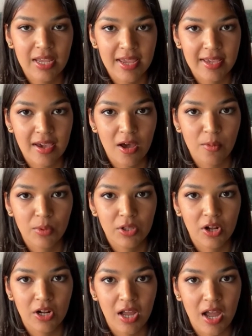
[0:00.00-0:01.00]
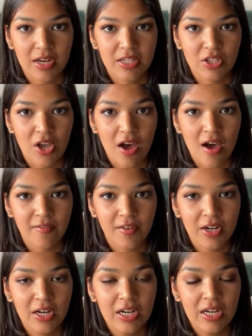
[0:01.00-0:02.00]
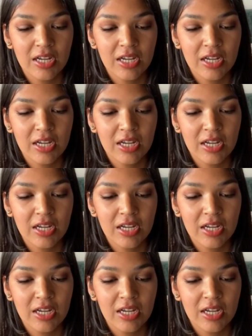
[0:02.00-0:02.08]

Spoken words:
take up Clark on his offer